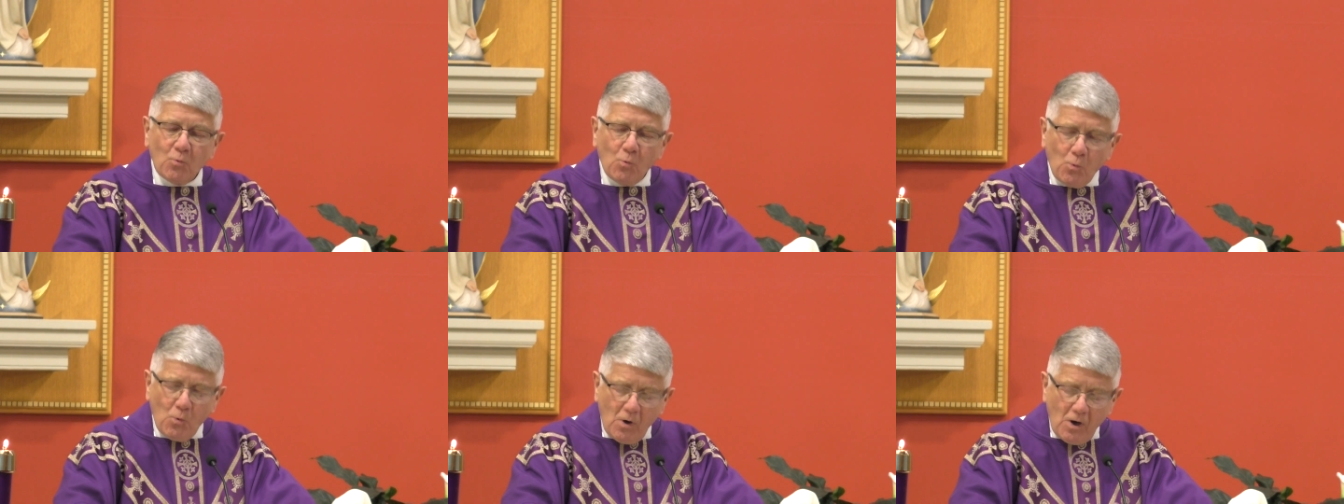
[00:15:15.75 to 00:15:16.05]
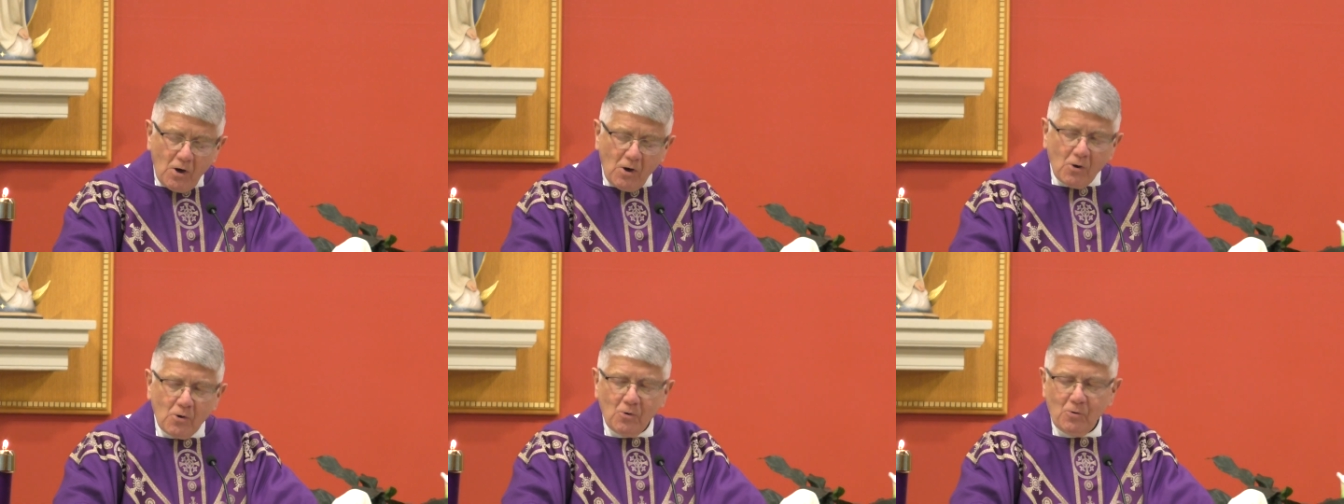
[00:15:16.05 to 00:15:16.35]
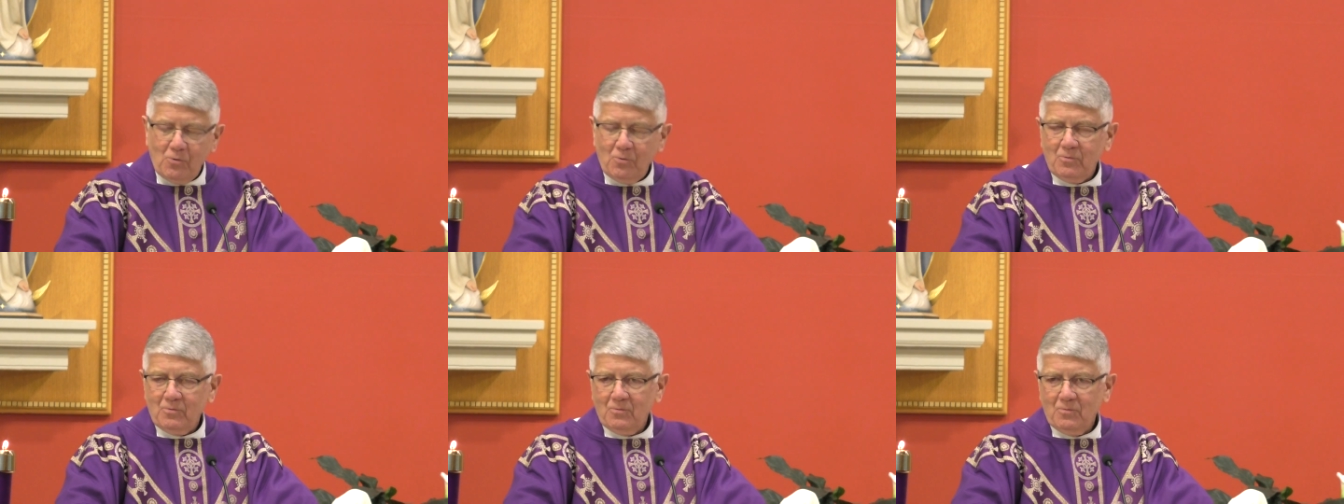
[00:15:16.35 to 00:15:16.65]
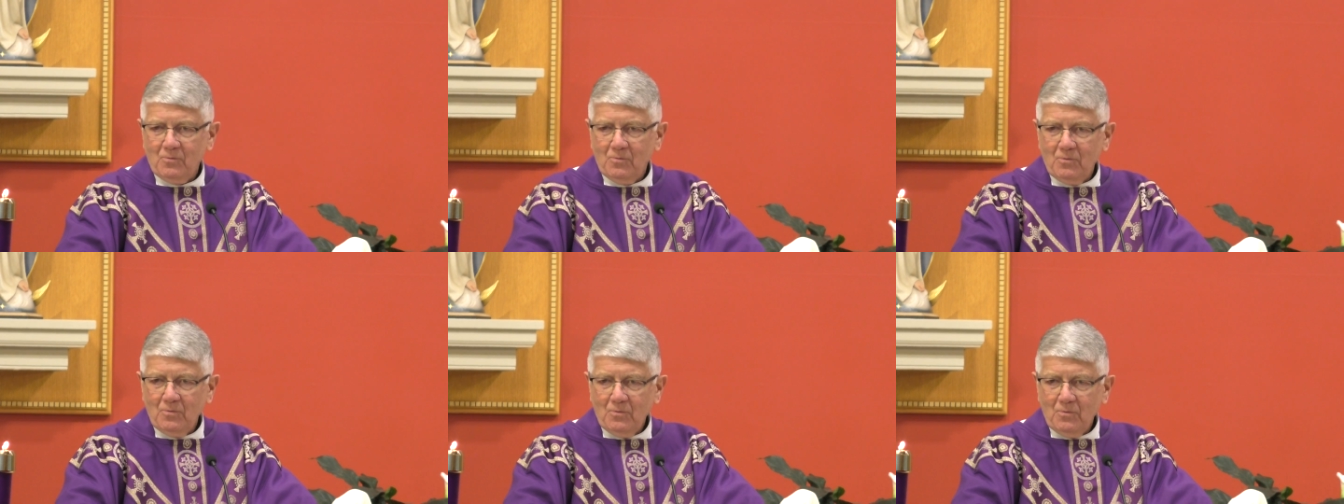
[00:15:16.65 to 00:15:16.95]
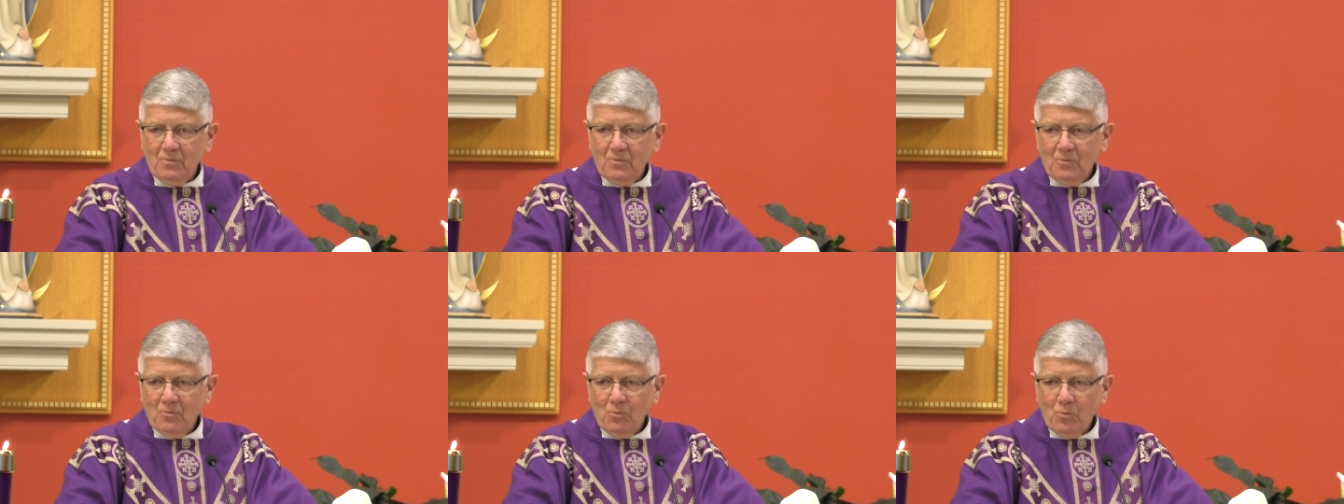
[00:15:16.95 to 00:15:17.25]
Whoa,
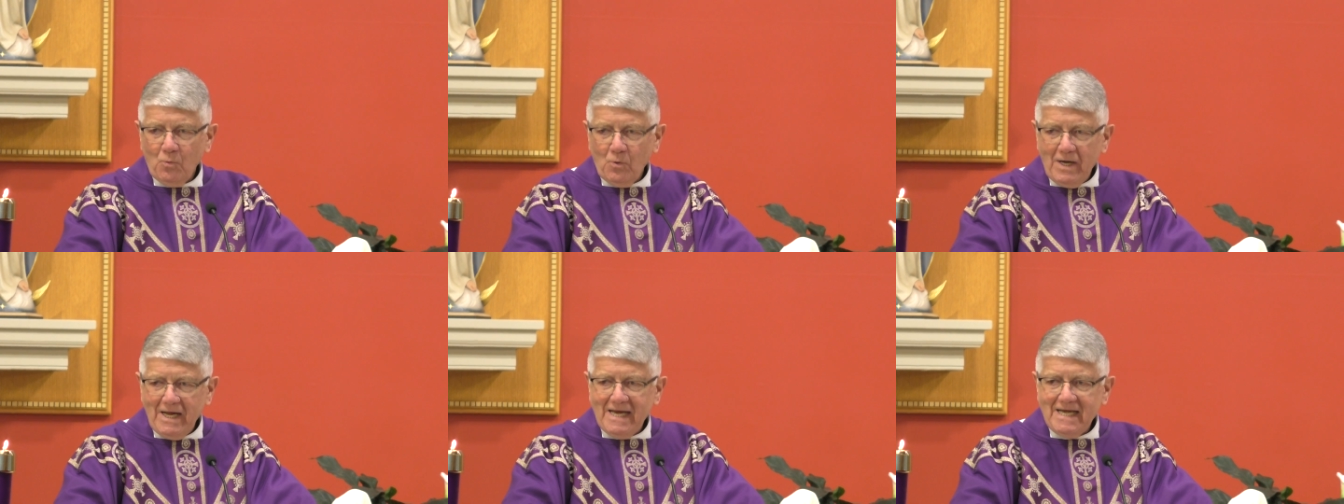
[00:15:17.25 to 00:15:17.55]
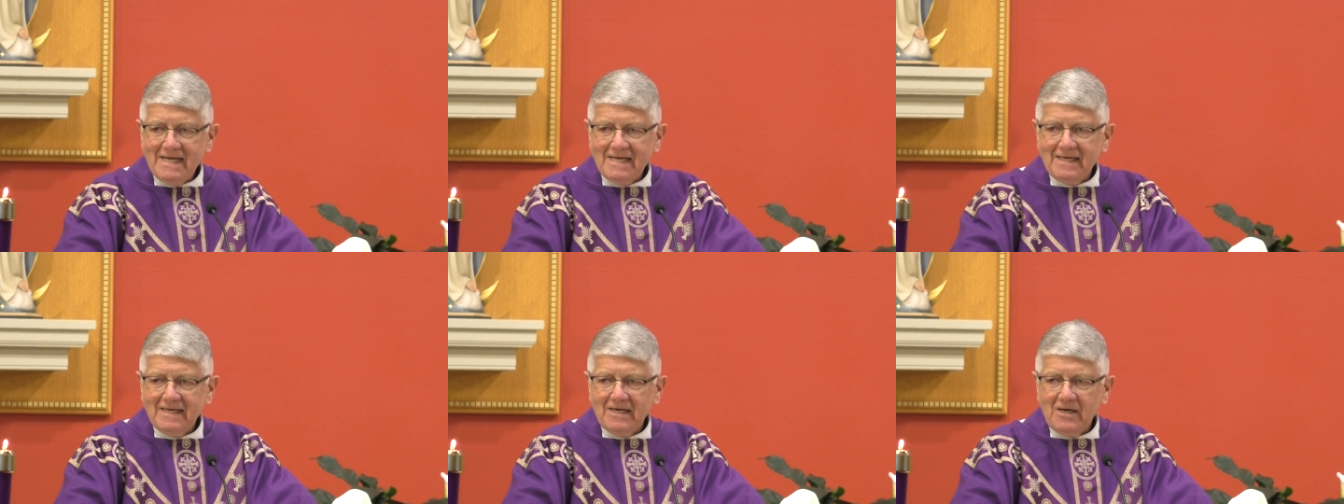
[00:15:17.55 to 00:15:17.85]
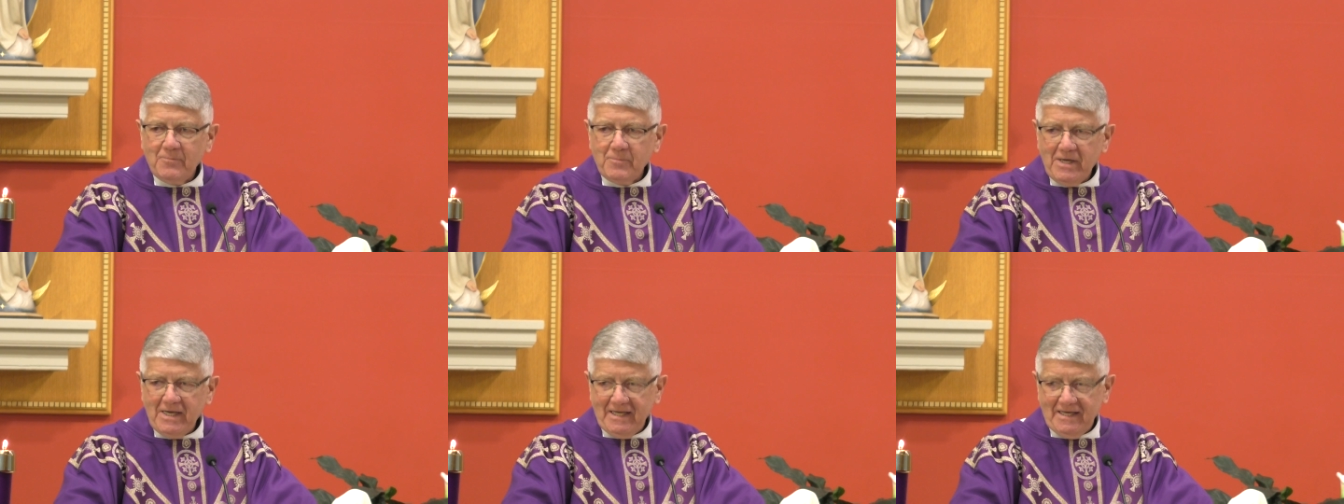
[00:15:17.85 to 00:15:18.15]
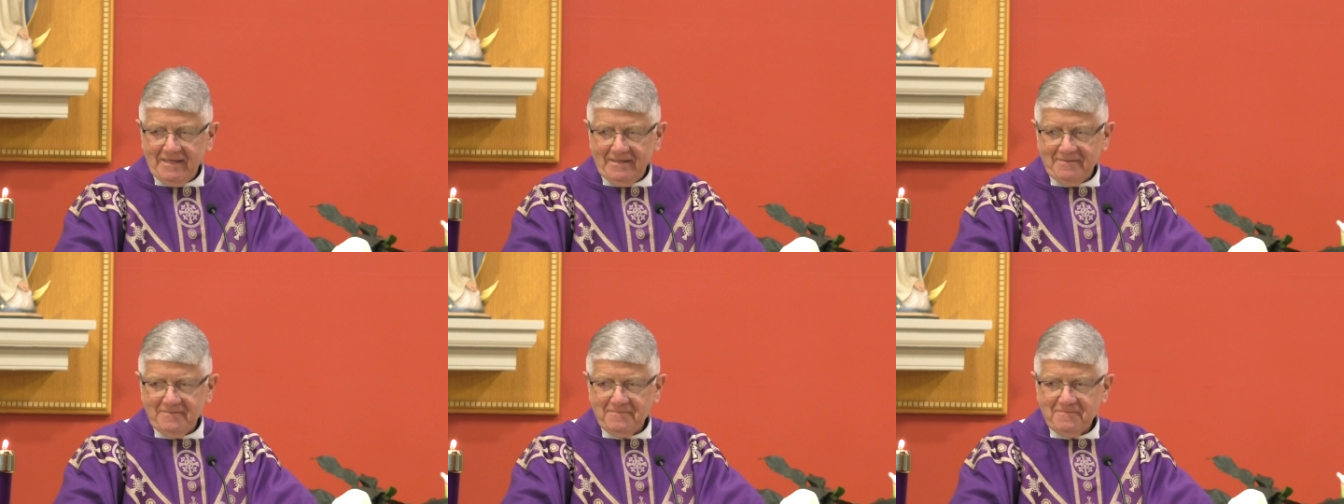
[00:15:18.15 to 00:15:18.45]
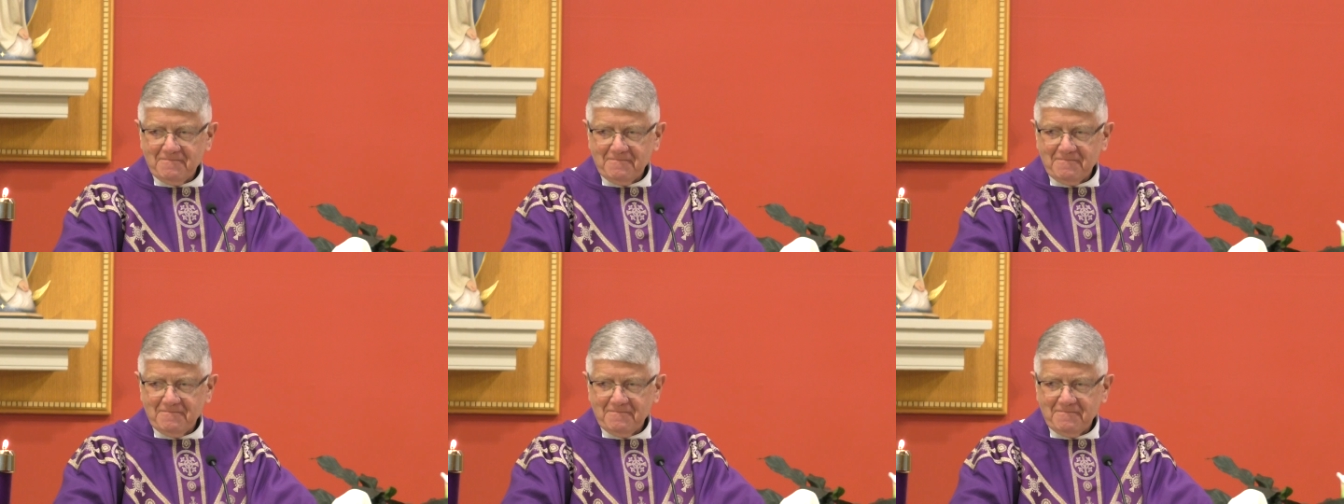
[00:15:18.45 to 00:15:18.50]
wait a minute.